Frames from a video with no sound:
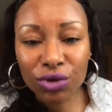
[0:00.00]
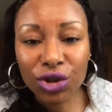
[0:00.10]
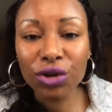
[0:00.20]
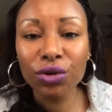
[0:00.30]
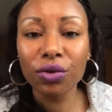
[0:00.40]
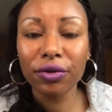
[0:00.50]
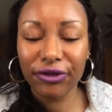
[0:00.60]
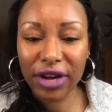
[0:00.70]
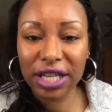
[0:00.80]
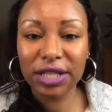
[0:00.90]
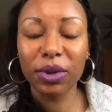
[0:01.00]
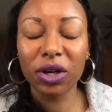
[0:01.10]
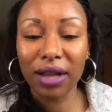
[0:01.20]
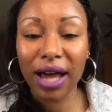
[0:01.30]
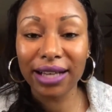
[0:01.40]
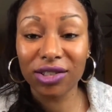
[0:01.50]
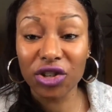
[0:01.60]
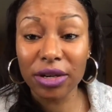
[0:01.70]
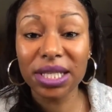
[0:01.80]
do Facebook live stream.